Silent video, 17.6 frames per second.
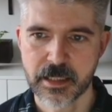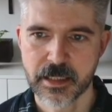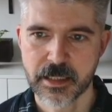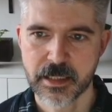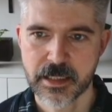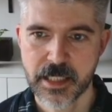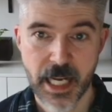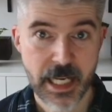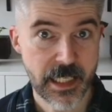
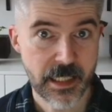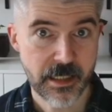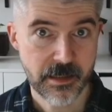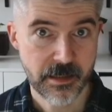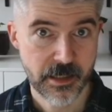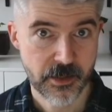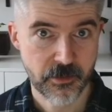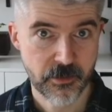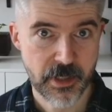taken,
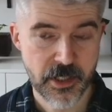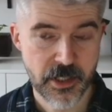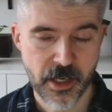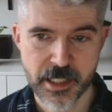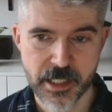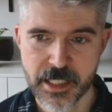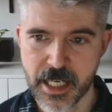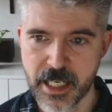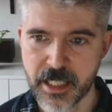the screenshot
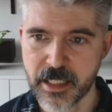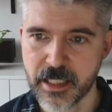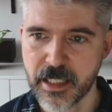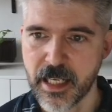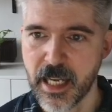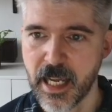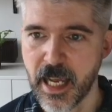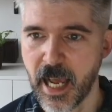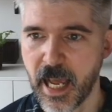is taken,
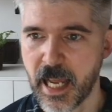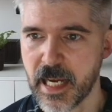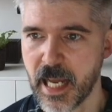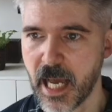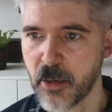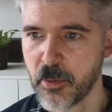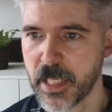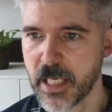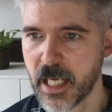and
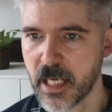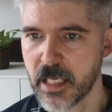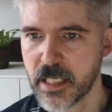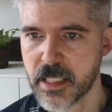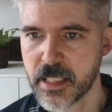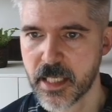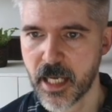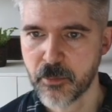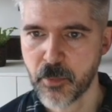now we can
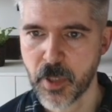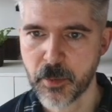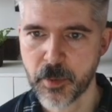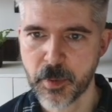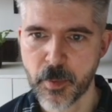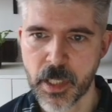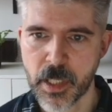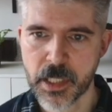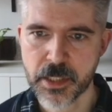decide where
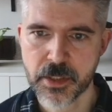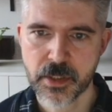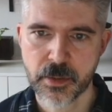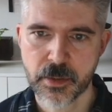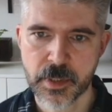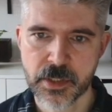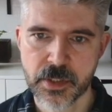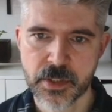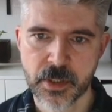we want
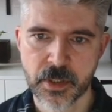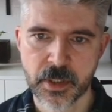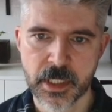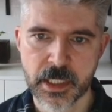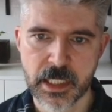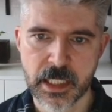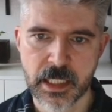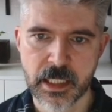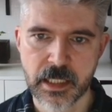to insert
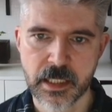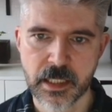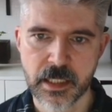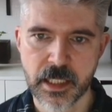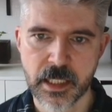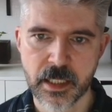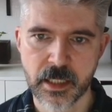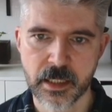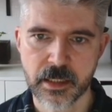it into
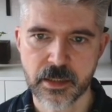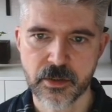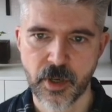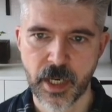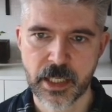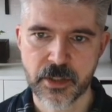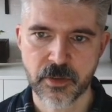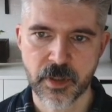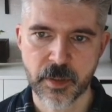the
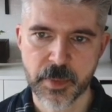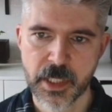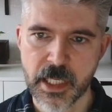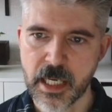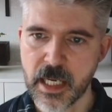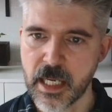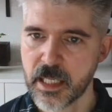transcript.